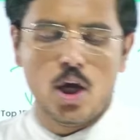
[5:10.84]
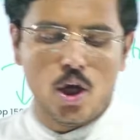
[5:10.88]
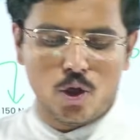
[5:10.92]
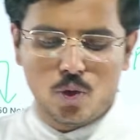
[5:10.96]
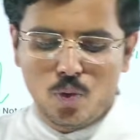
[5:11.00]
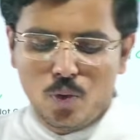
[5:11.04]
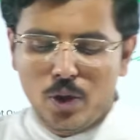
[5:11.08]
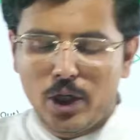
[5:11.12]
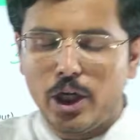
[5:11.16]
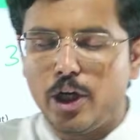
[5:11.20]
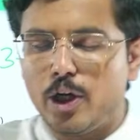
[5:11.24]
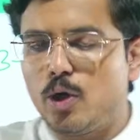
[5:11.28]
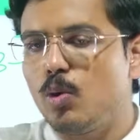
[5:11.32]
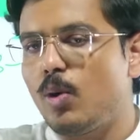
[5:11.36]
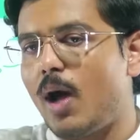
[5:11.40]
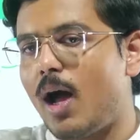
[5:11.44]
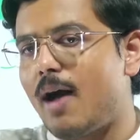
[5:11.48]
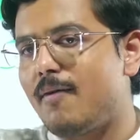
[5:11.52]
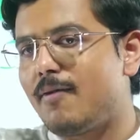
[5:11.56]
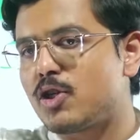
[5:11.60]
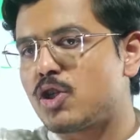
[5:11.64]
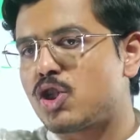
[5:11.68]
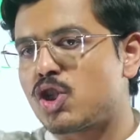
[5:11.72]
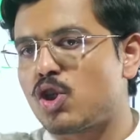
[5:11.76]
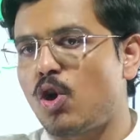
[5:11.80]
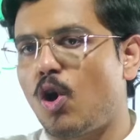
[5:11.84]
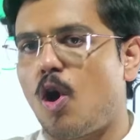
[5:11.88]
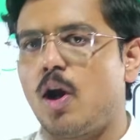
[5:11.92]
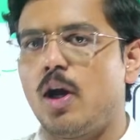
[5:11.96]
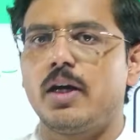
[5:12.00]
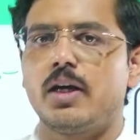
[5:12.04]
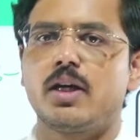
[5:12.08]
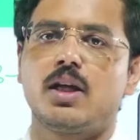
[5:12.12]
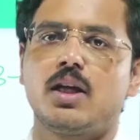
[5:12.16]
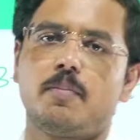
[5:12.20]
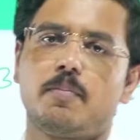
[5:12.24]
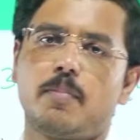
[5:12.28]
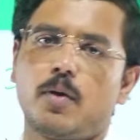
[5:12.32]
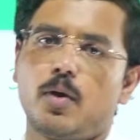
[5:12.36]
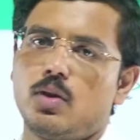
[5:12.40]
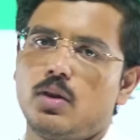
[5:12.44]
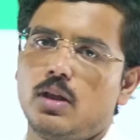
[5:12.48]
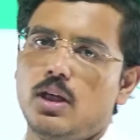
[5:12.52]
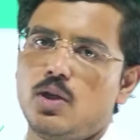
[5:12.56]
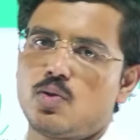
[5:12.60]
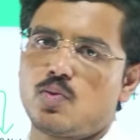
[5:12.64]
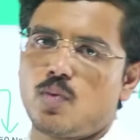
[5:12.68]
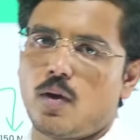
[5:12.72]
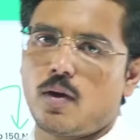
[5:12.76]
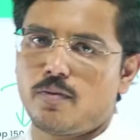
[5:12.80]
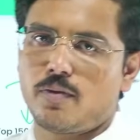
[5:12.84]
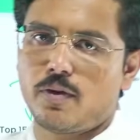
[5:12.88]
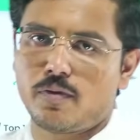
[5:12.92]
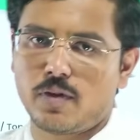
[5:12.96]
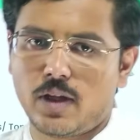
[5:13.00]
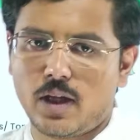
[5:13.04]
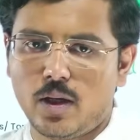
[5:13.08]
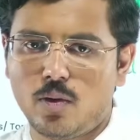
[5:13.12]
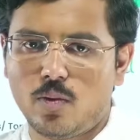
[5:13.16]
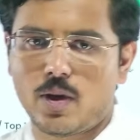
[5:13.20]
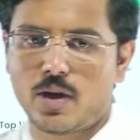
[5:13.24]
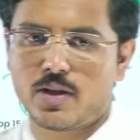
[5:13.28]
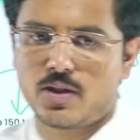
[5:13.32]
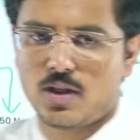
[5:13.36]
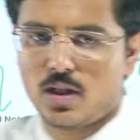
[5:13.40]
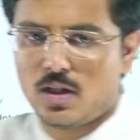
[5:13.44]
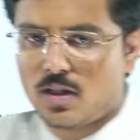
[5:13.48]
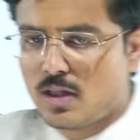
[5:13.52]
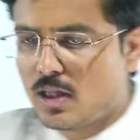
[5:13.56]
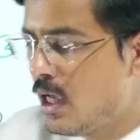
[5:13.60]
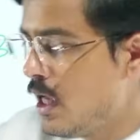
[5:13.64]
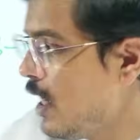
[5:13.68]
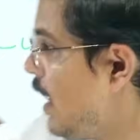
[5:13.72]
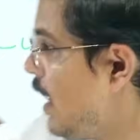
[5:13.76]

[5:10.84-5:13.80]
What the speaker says: You need to have a solid grip on these 150 questions.